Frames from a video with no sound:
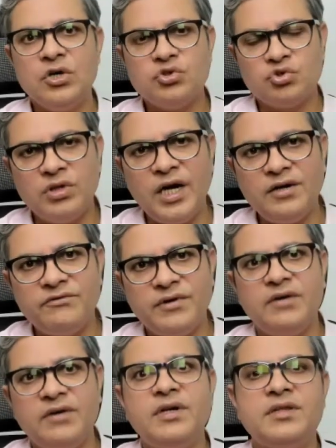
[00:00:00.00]
so that
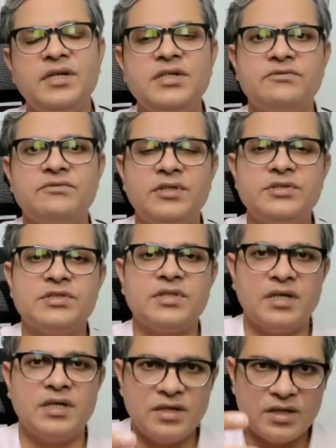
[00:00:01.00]
whenever these words
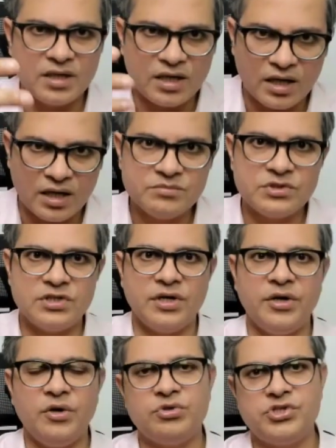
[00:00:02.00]
comes in
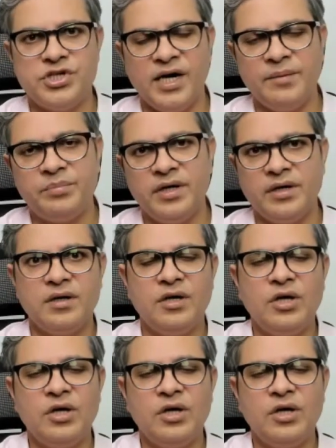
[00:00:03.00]
your chapter,